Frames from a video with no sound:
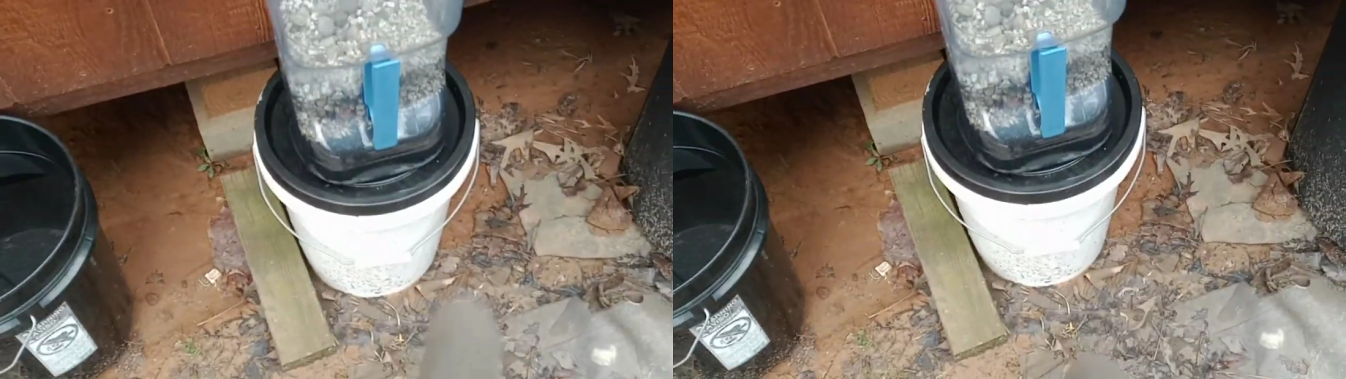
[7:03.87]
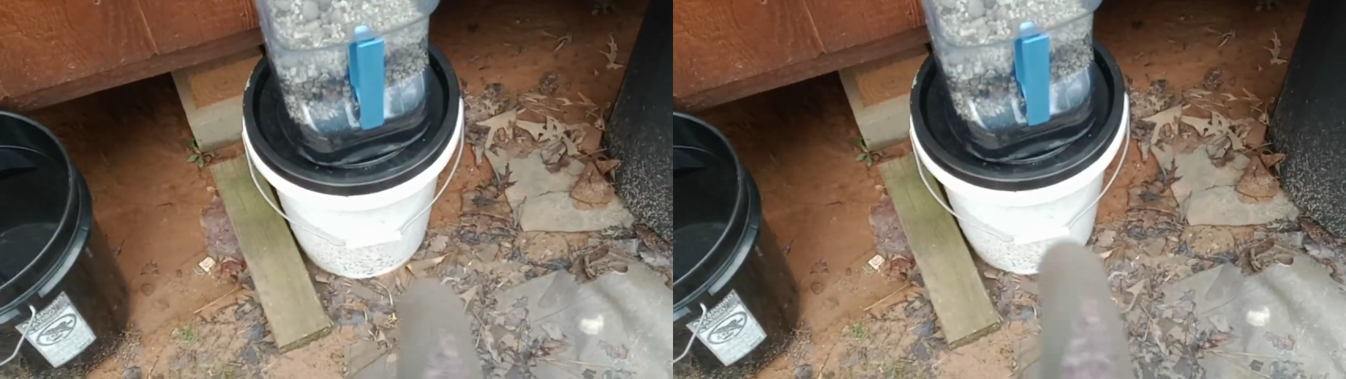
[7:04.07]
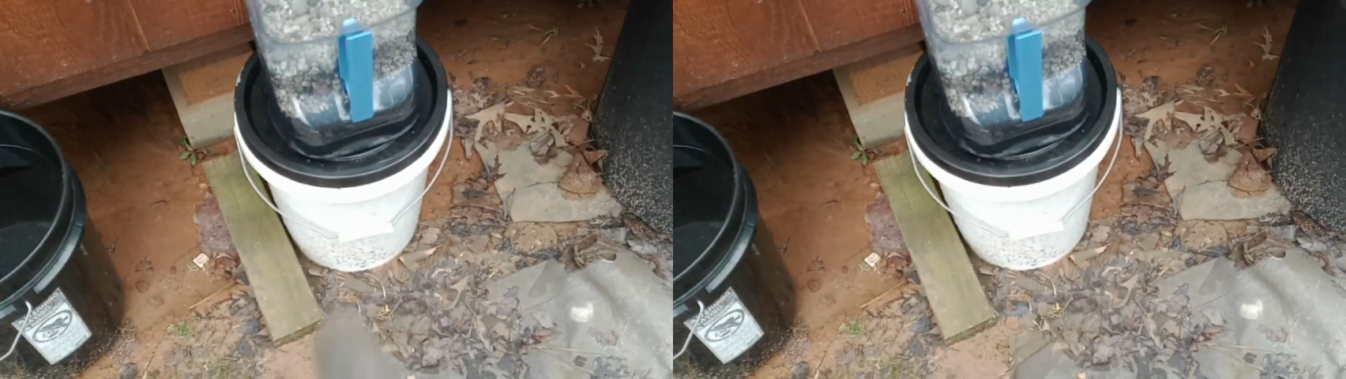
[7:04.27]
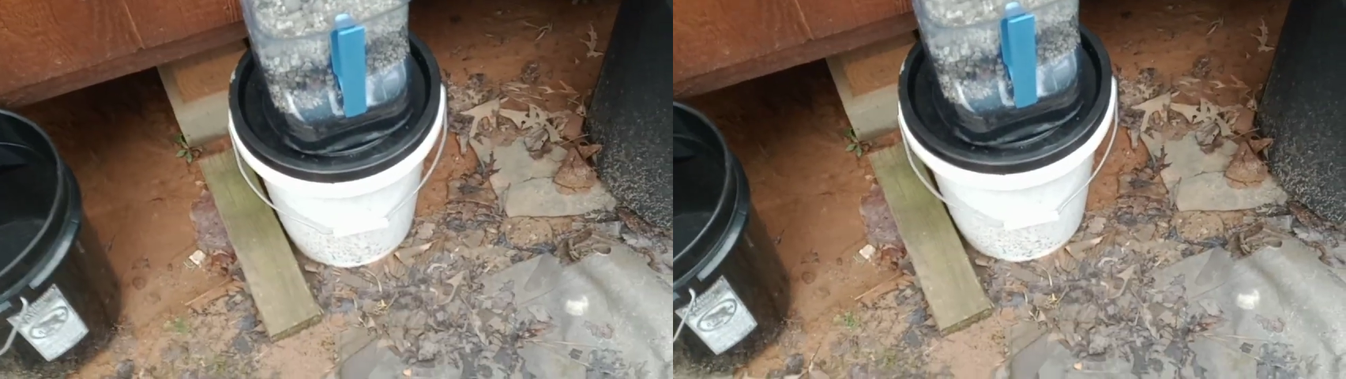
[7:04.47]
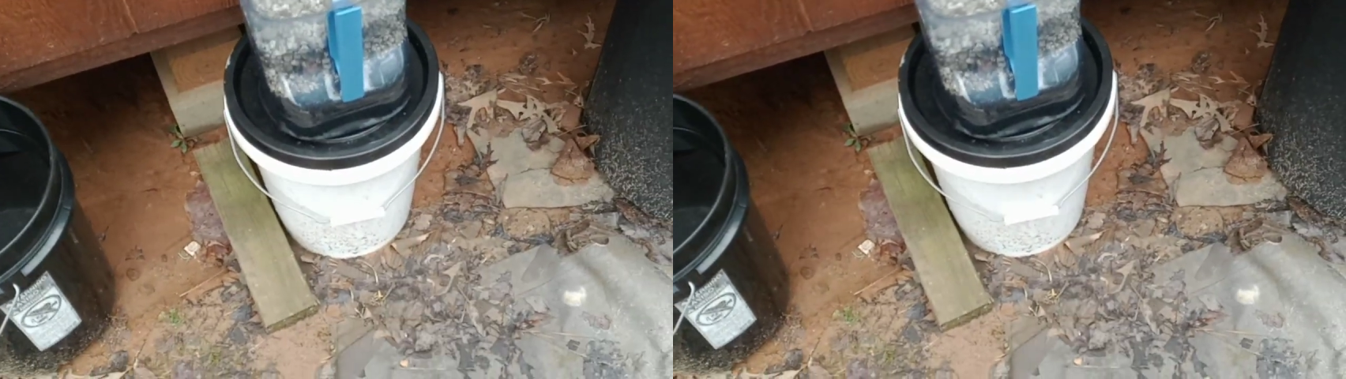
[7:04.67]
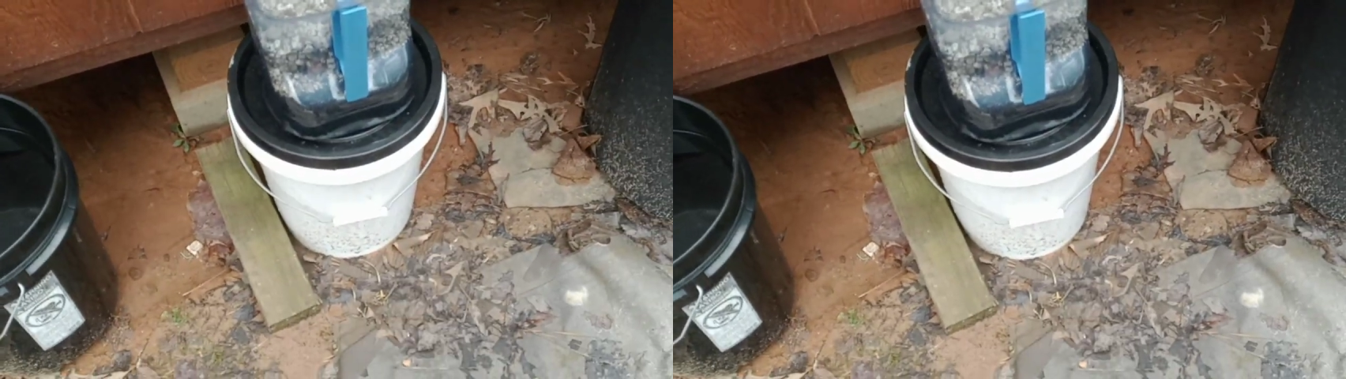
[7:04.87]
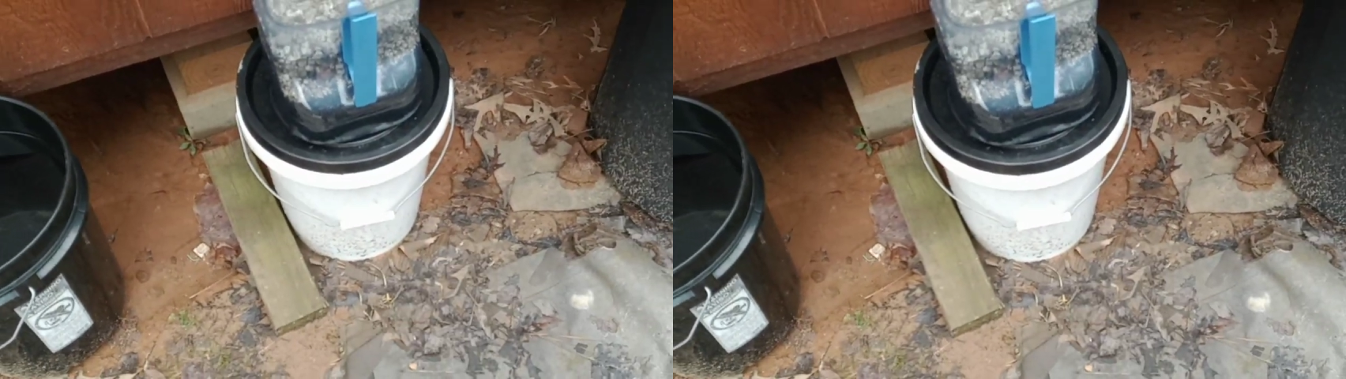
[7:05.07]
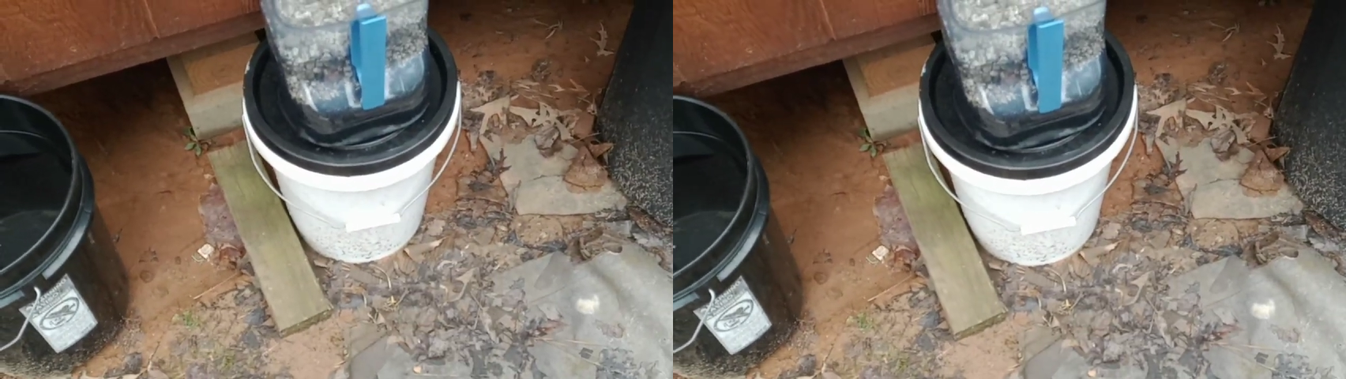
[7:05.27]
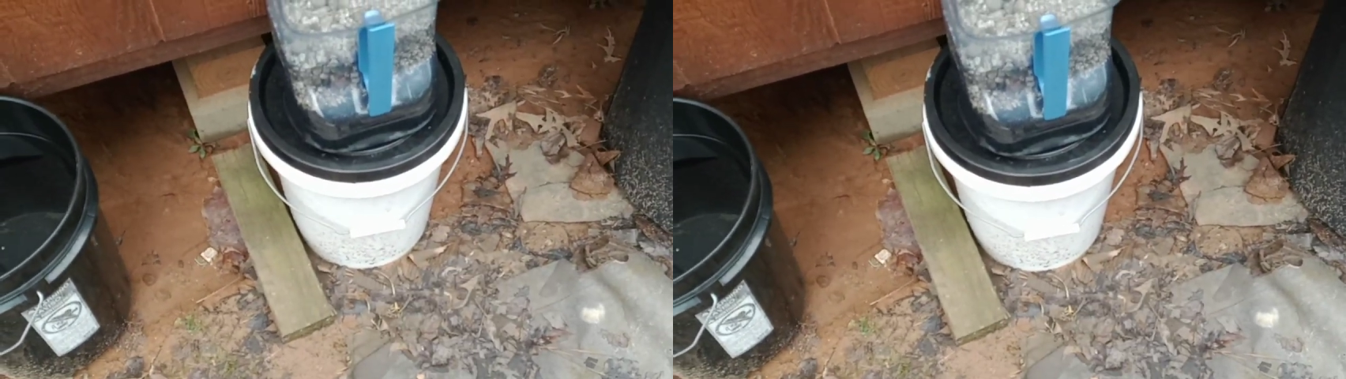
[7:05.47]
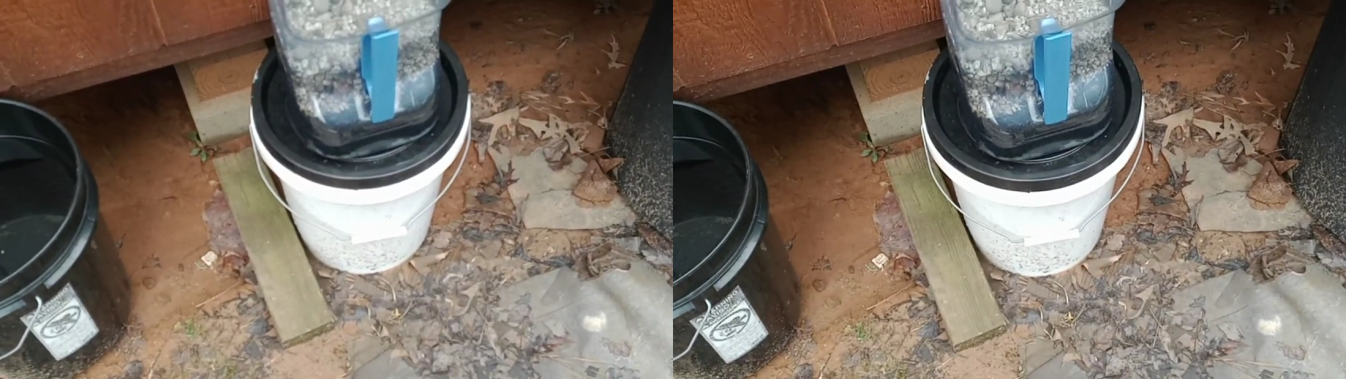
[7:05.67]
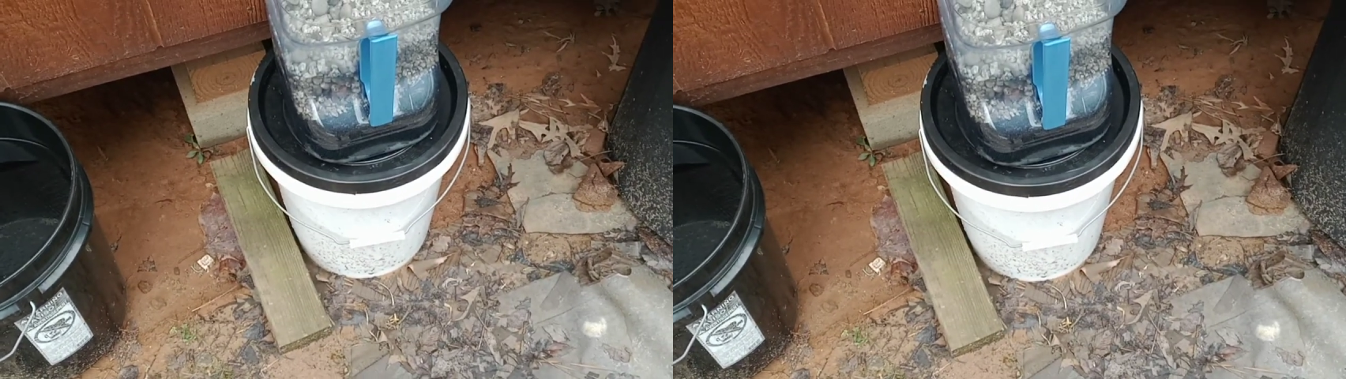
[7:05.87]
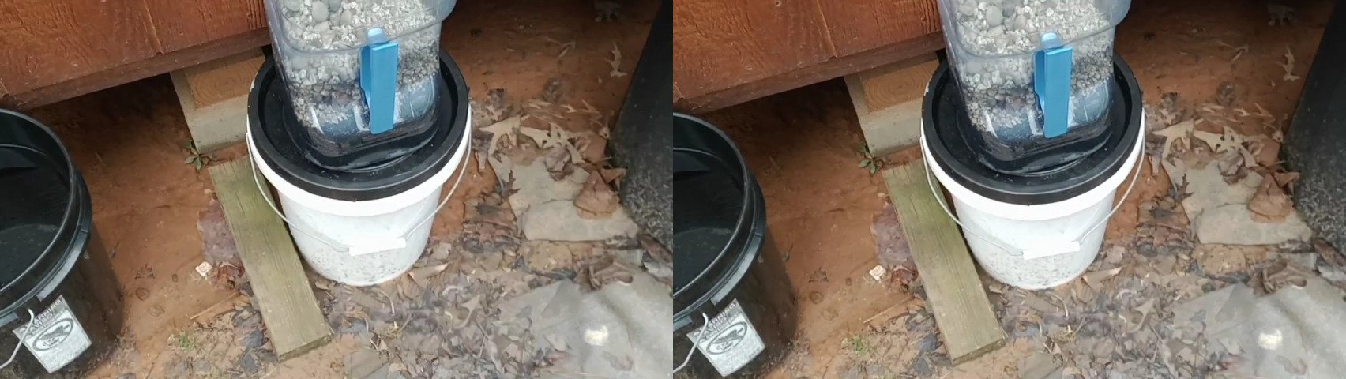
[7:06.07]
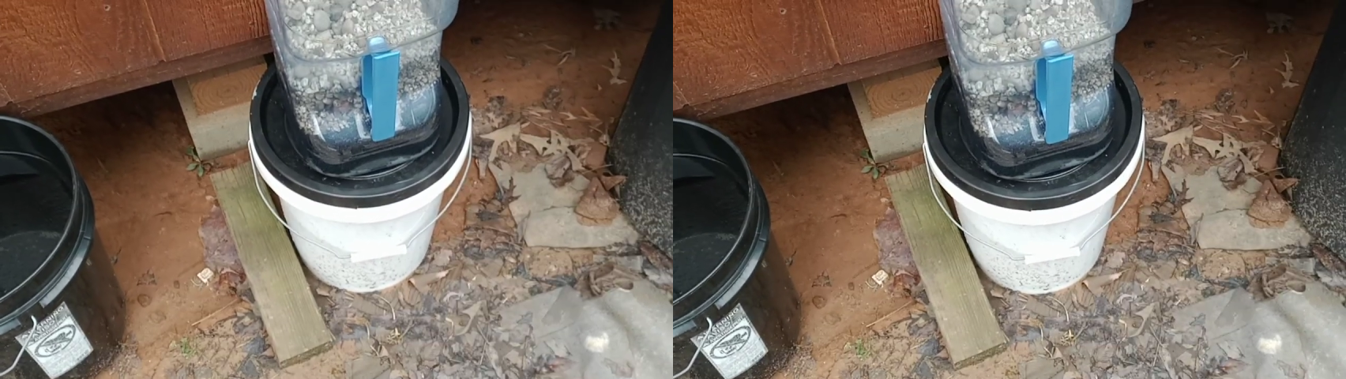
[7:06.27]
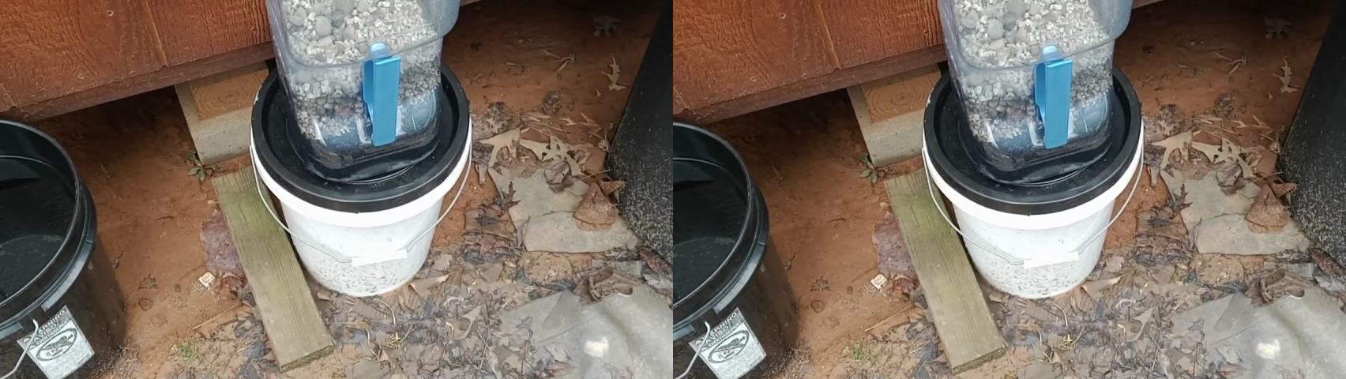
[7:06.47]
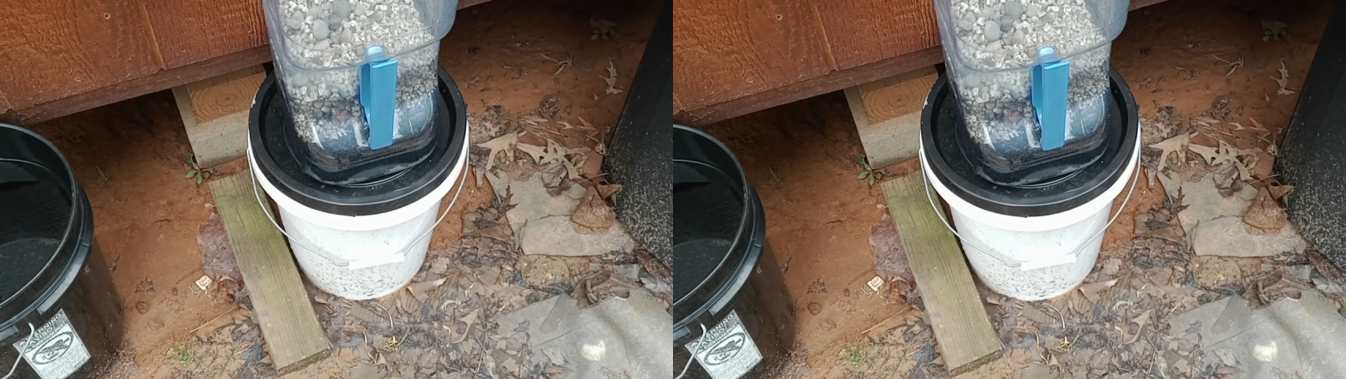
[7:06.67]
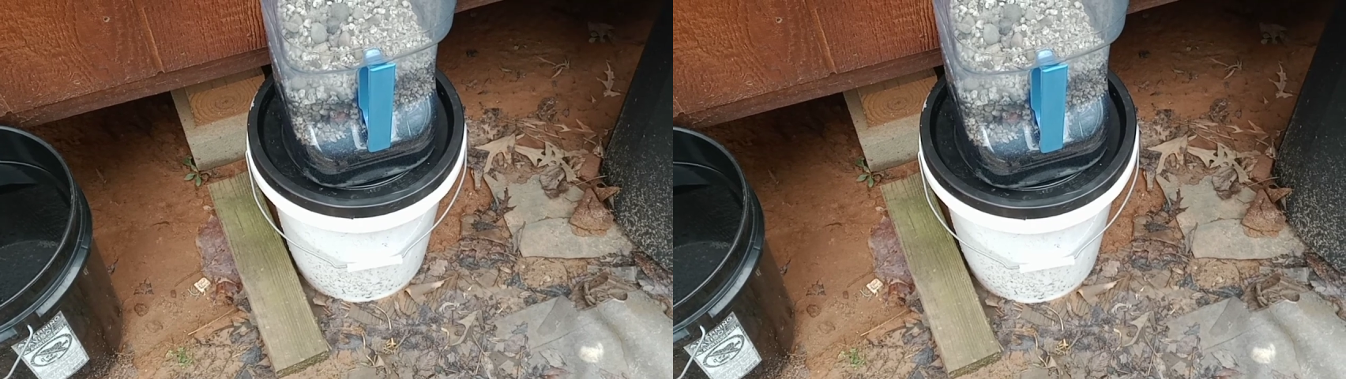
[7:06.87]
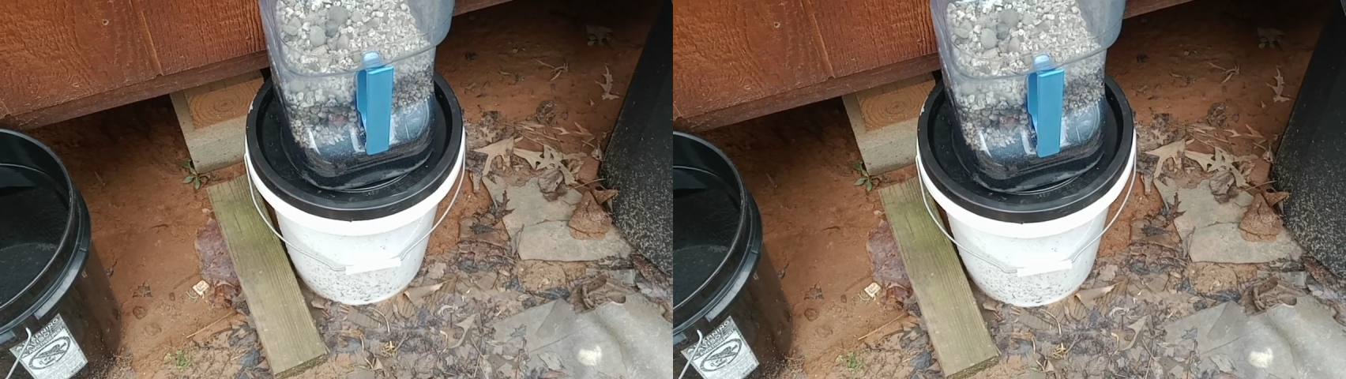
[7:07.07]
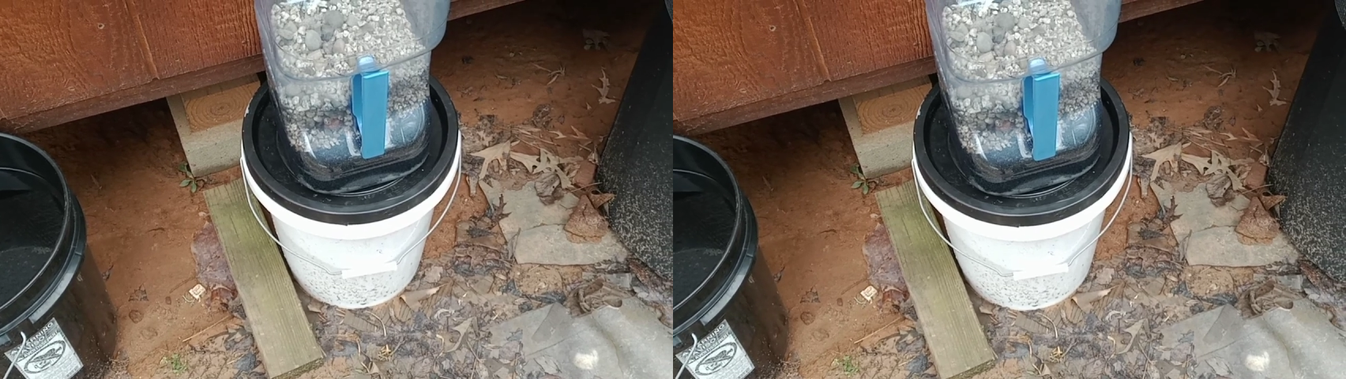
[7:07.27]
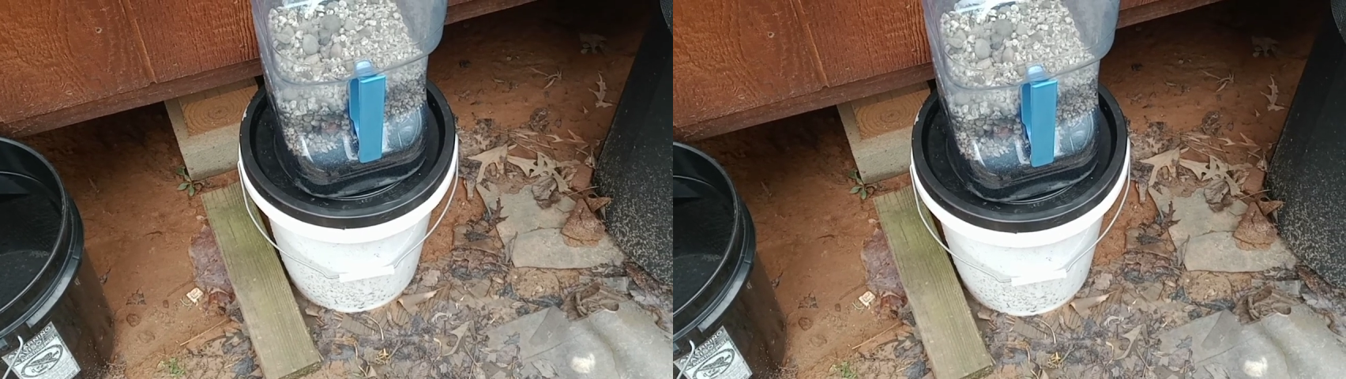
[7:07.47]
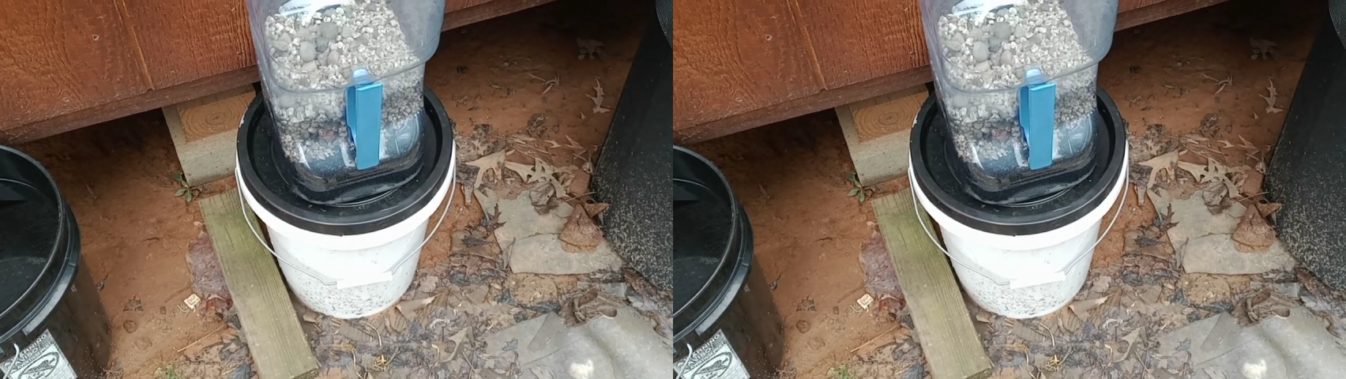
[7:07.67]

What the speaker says: (no speaker visible)